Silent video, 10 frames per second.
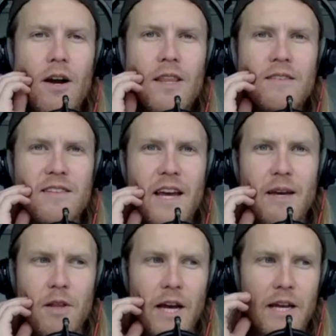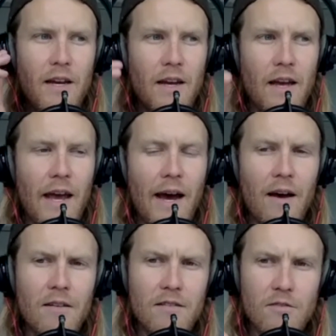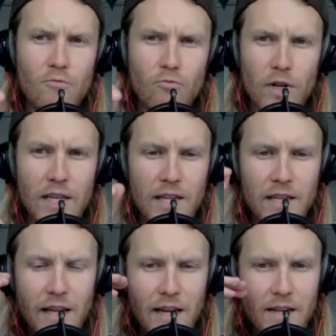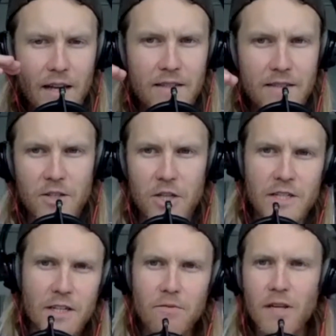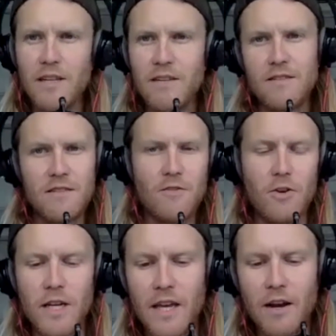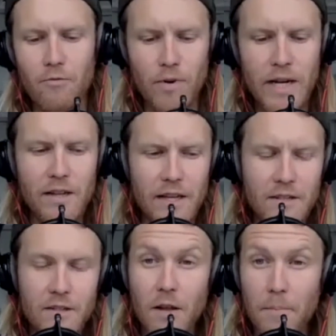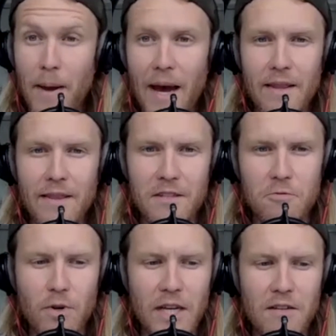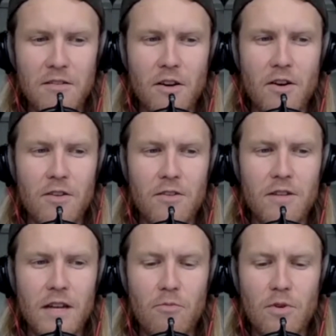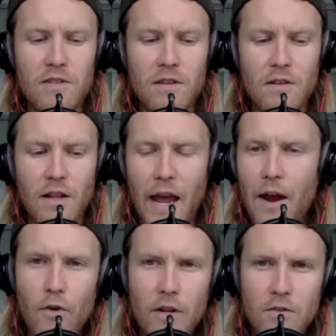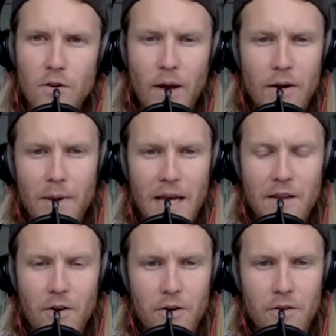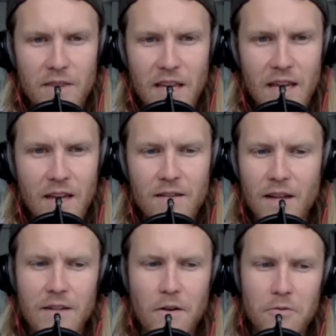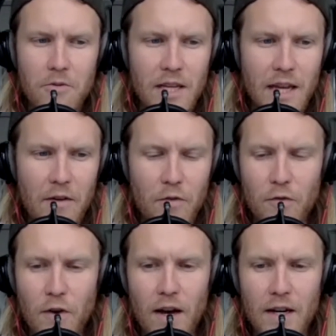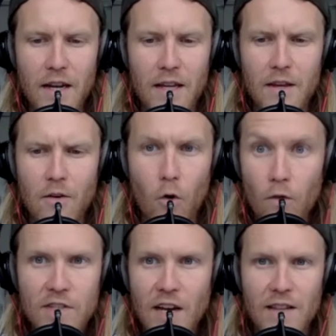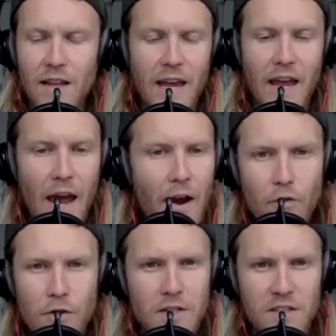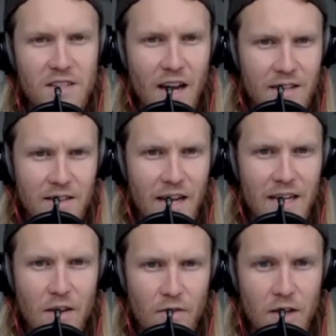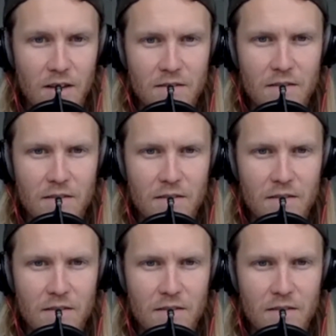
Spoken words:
of the same. Ours really, shit didn't really sort of get real until about this week. So it was everyone sort of went about their own thing. No one really gave a fuck. And then all of a sudden, everyone just started giving